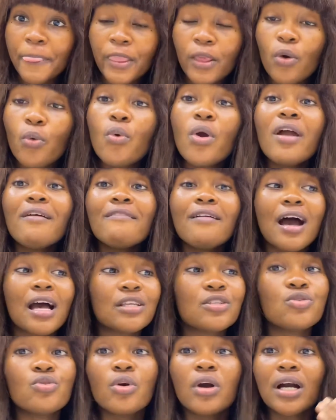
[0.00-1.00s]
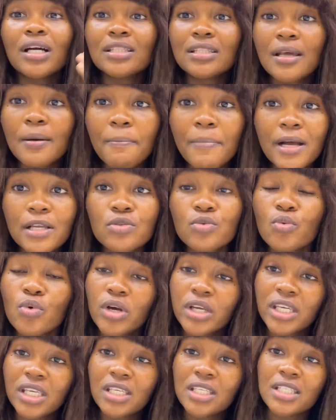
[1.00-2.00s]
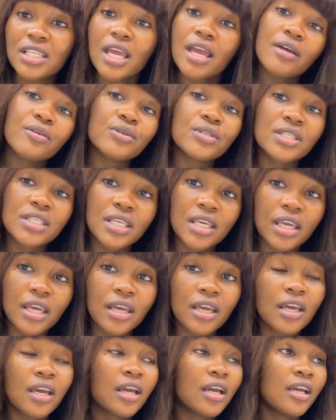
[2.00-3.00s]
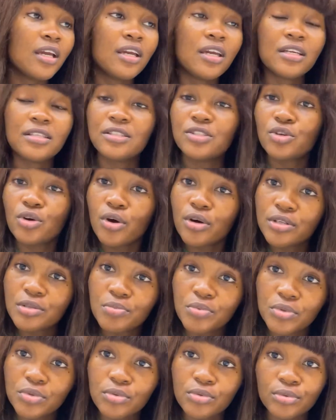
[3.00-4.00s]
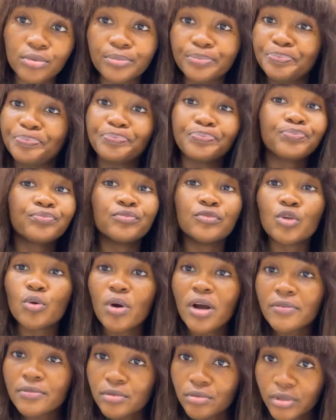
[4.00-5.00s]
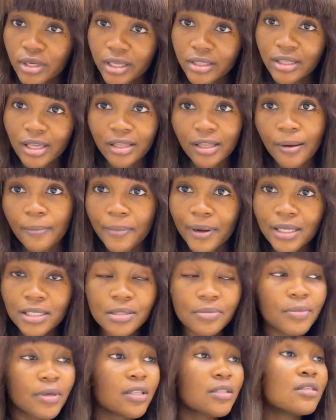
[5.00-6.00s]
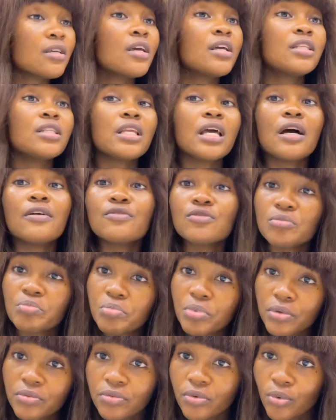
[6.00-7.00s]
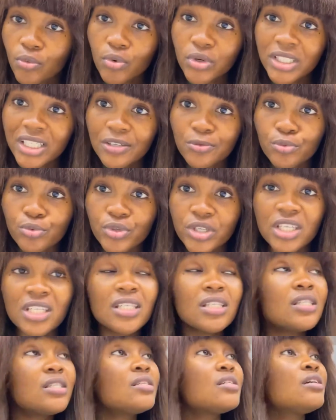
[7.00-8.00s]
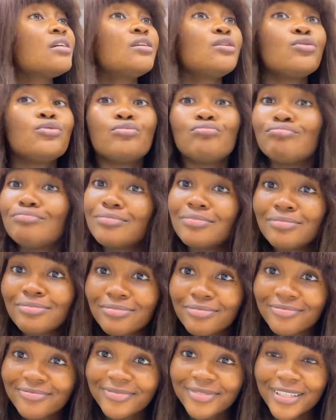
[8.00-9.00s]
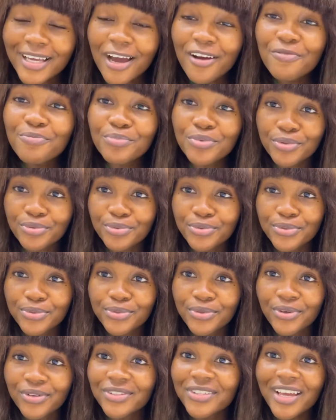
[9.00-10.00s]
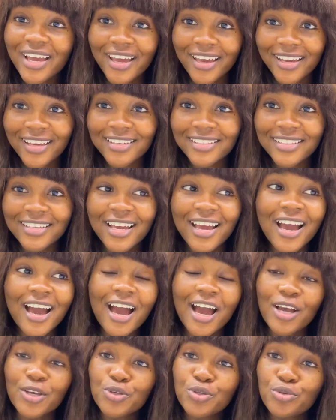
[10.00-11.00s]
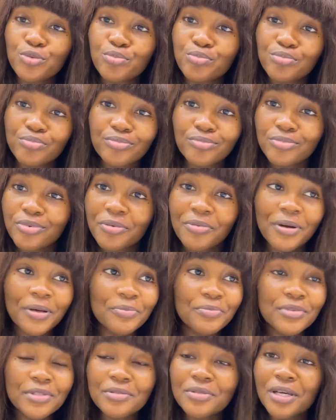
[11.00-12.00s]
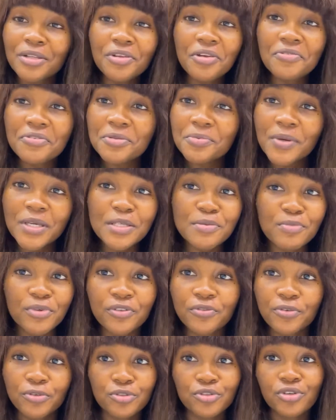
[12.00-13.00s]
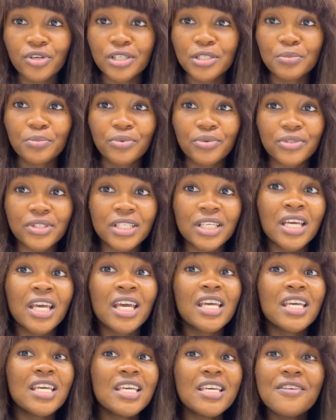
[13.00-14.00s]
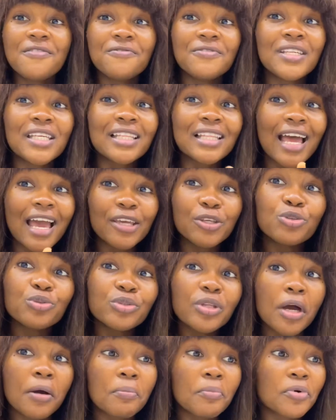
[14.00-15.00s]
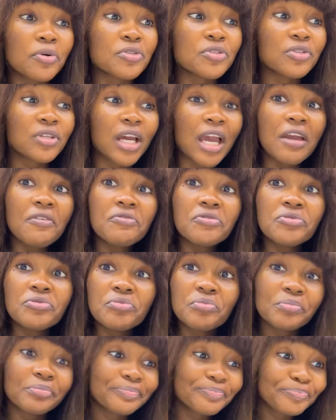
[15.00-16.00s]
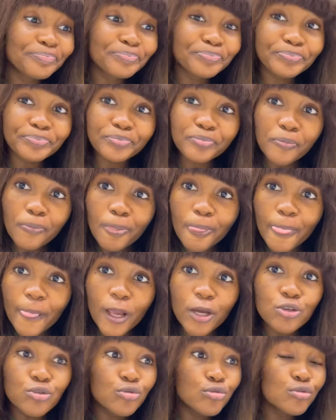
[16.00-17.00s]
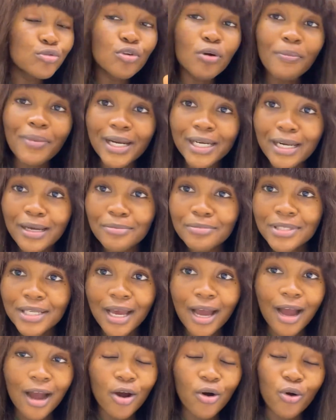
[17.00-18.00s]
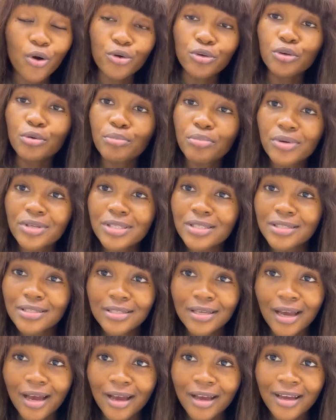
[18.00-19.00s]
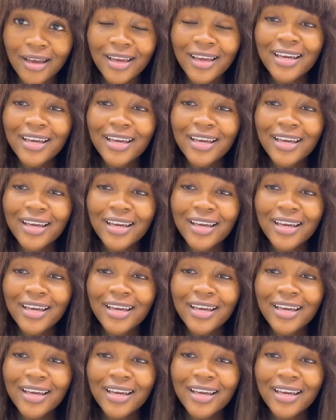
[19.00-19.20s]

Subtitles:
Whereas your counterpart working in healthcare in the hospital, they have to get an apartment. They have to pay for what they will eat. They have bills on their head. And you probably, you're not even spending money for transport. If they like you that much, you can even use your madam's car or your boss's car.